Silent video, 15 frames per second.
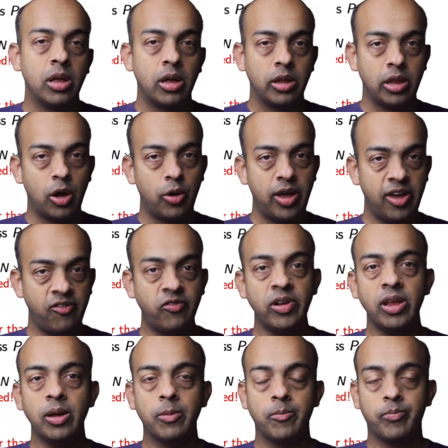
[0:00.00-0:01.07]
Now
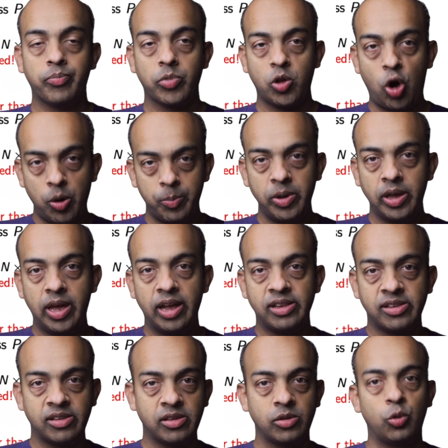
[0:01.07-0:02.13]
every copy
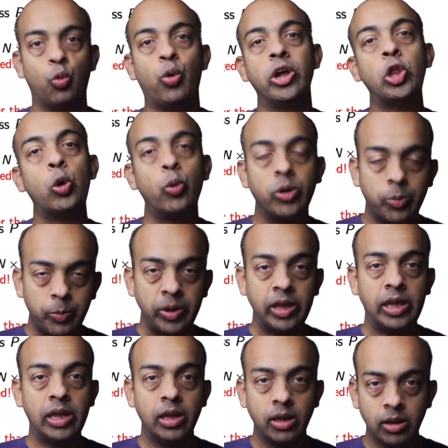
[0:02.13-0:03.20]
gets 1 over
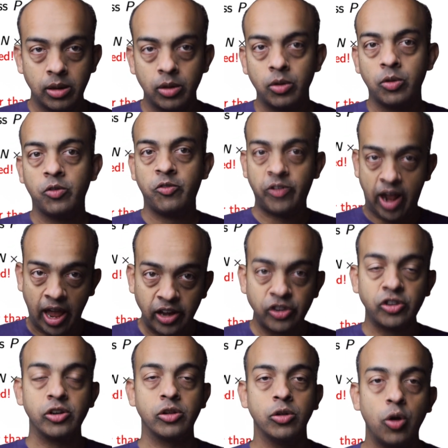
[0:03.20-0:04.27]
P
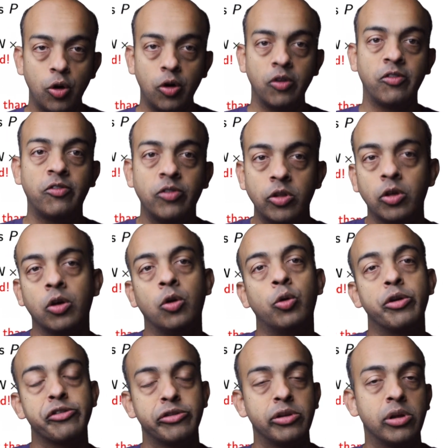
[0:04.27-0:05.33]
fraction of the
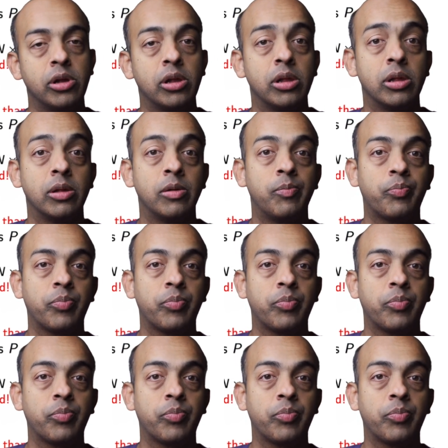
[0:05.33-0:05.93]
original